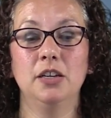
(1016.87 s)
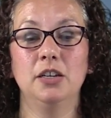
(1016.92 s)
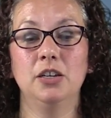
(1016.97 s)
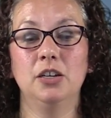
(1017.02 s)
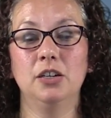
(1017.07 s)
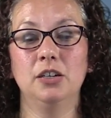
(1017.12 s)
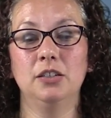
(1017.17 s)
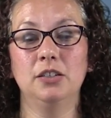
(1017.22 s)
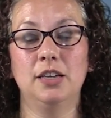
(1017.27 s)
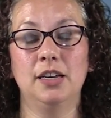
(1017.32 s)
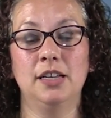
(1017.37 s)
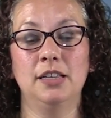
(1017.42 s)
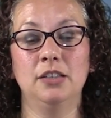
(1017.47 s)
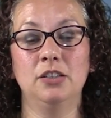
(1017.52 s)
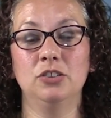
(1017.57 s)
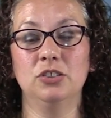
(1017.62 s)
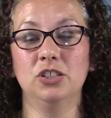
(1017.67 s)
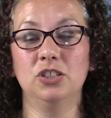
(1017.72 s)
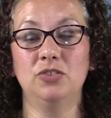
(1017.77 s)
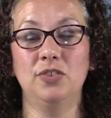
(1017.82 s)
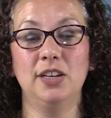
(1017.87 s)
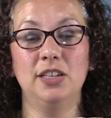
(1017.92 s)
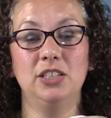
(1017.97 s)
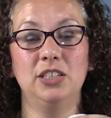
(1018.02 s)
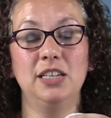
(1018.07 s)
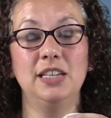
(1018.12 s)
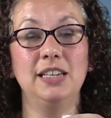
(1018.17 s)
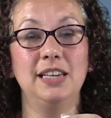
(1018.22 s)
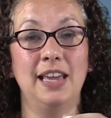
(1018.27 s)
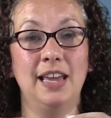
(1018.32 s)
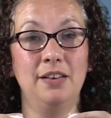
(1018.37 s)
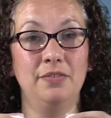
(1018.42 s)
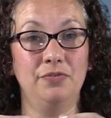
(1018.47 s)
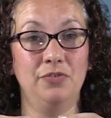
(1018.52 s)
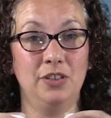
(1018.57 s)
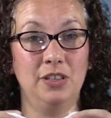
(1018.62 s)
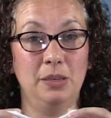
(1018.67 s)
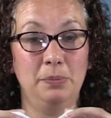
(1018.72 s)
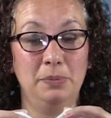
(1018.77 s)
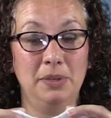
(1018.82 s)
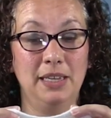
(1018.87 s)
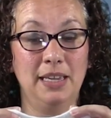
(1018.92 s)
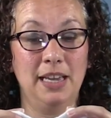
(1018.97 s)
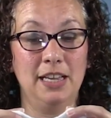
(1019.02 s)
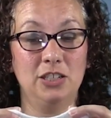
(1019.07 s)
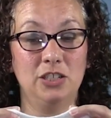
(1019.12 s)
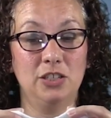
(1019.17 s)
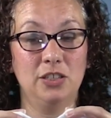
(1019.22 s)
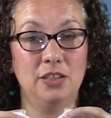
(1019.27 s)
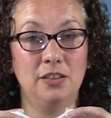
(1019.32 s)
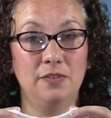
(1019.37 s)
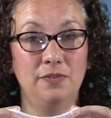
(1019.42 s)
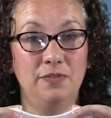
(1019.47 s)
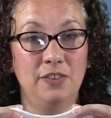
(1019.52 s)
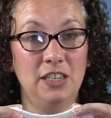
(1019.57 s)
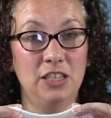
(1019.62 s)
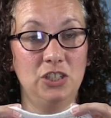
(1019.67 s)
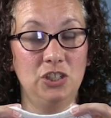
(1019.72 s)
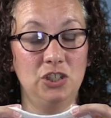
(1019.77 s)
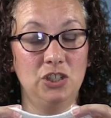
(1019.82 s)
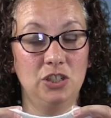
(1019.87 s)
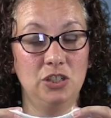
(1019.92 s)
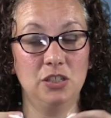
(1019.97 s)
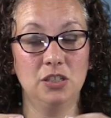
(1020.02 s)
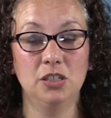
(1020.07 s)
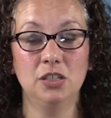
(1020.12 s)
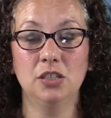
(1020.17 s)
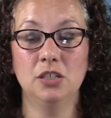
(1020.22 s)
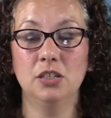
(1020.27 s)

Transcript: Your little stretchy net for them to catch their fish.